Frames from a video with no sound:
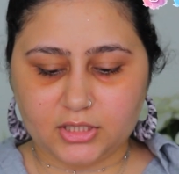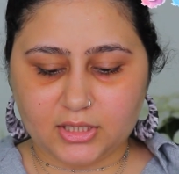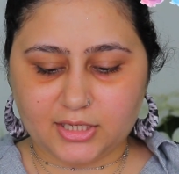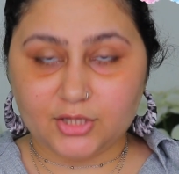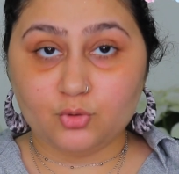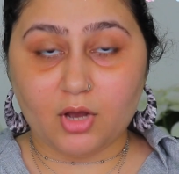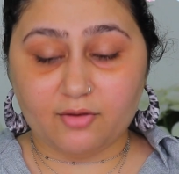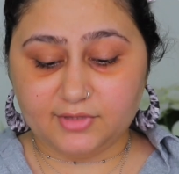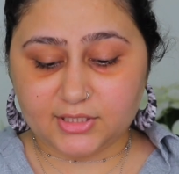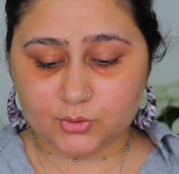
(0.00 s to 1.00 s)
Then again you
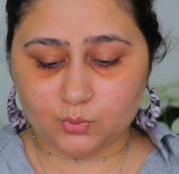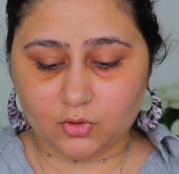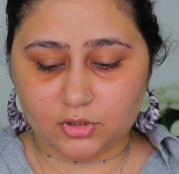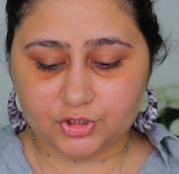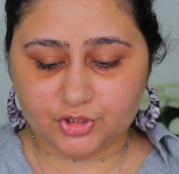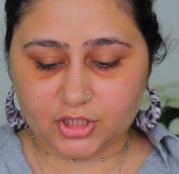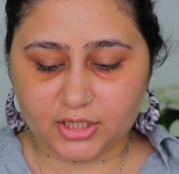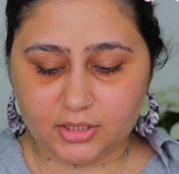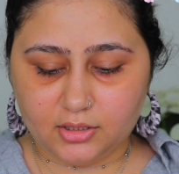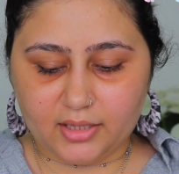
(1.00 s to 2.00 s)
have the swirl
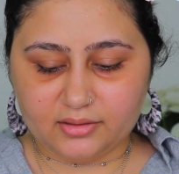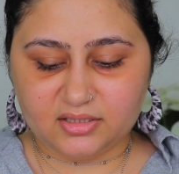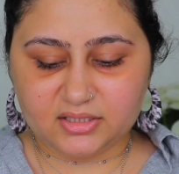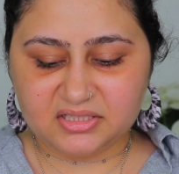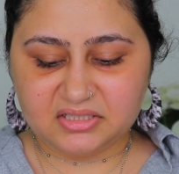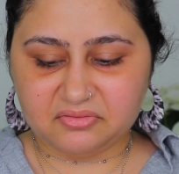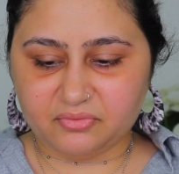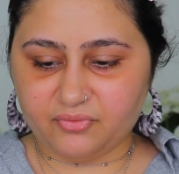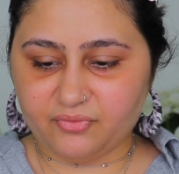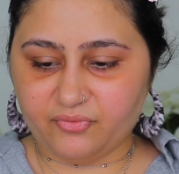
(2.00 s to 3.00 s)
shade, and this is
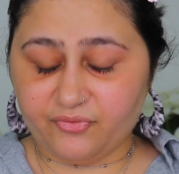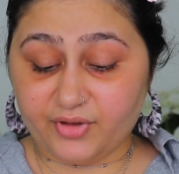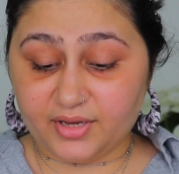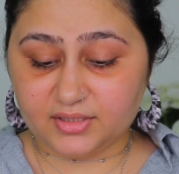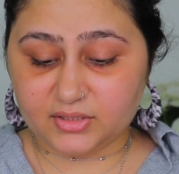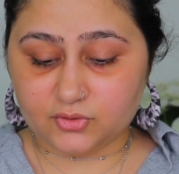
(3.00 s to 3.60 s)
very